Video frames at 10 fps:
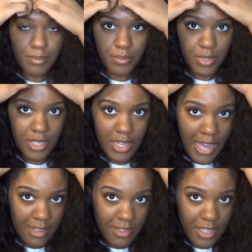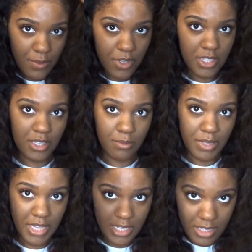But I think I want to keep
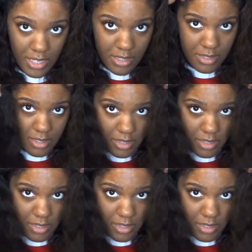it like that.